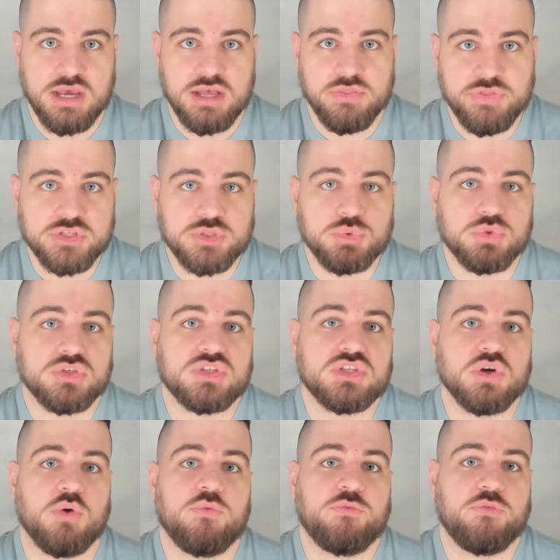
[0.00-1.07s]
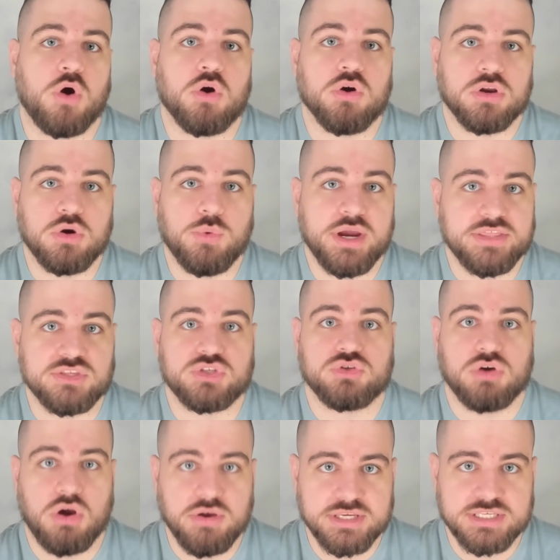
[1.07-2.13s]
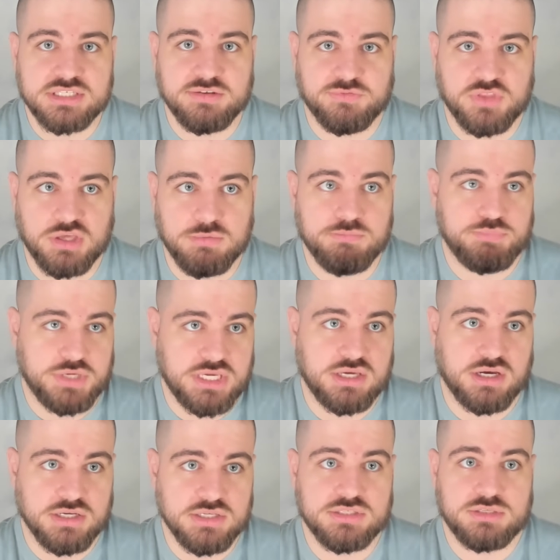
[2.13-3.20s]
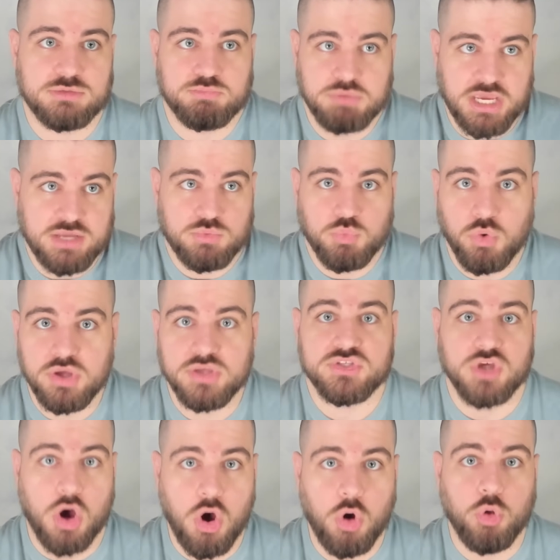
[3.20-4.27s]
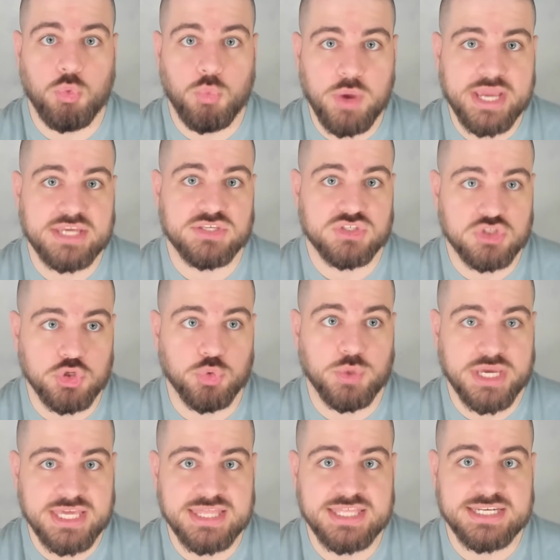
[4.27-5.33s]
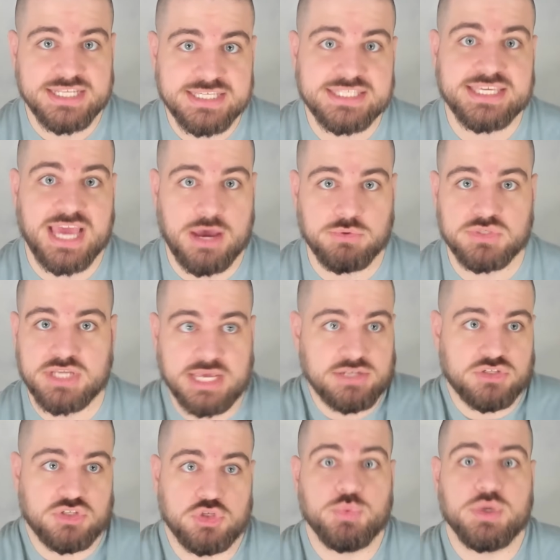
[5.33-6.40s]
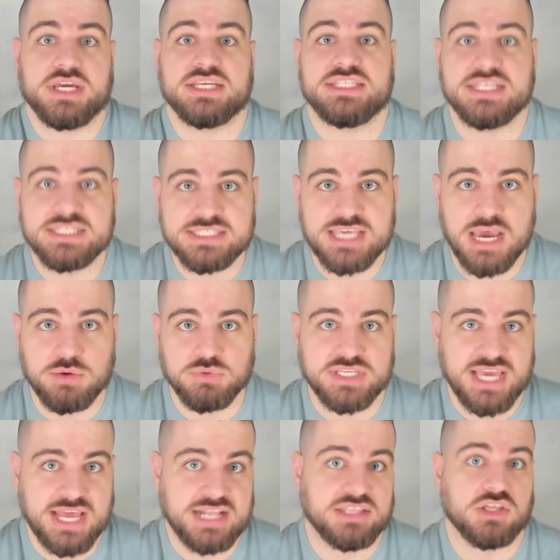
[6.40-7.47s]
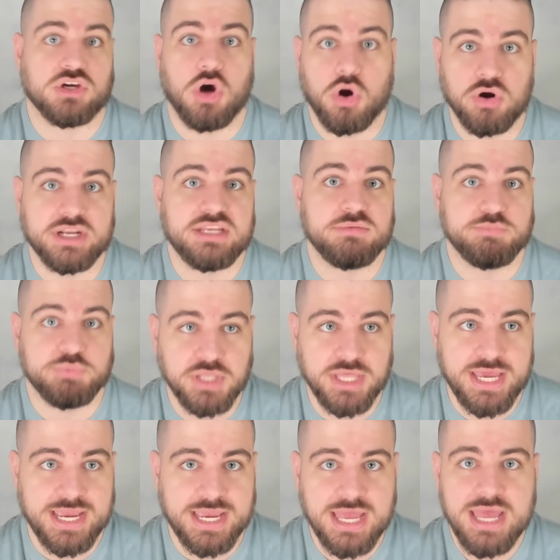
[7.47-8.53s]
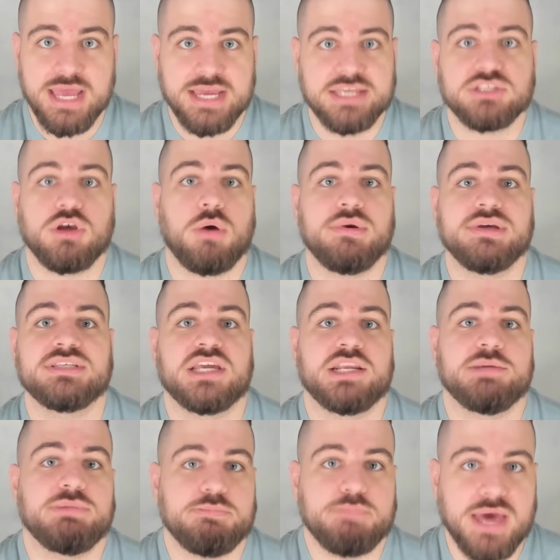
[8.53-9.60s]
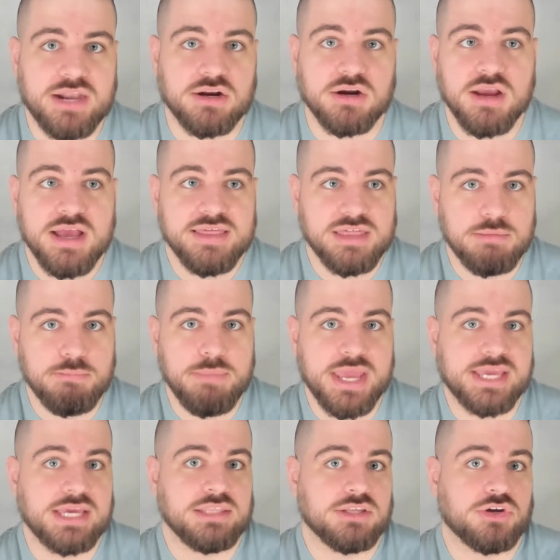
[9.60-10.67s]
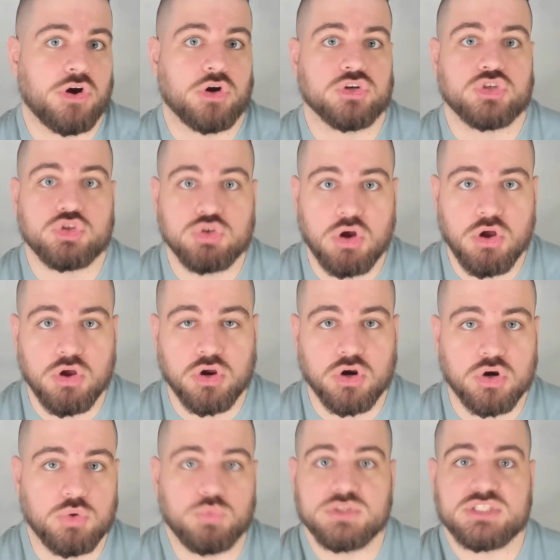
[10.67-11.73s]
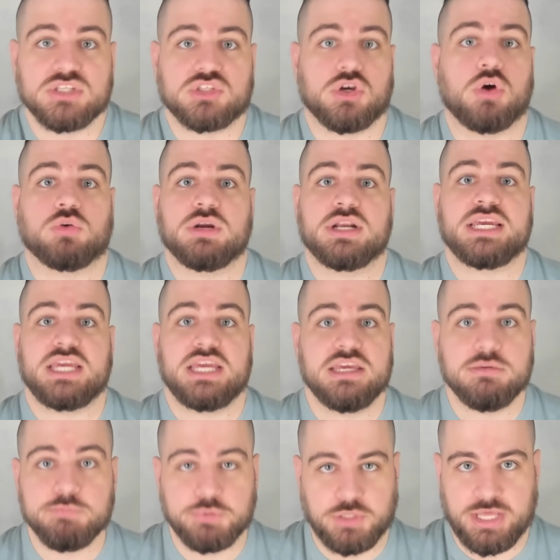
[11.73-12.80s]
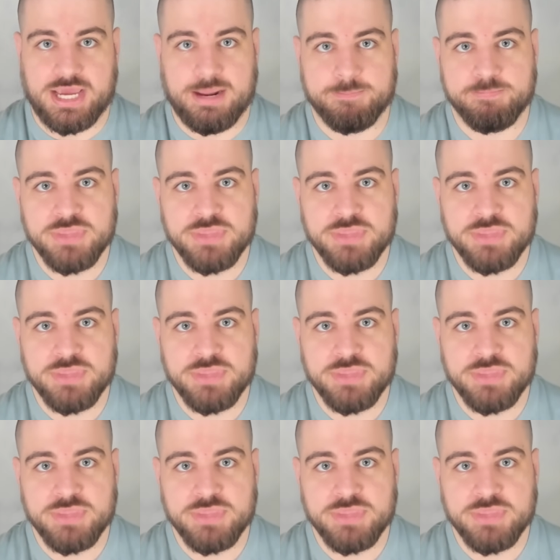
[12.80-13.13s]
This was so far and away the strongest of them because it was always doing the discount, and doing a discount, getting the card in play, is always going to be better than making the card stronger once it's already in play.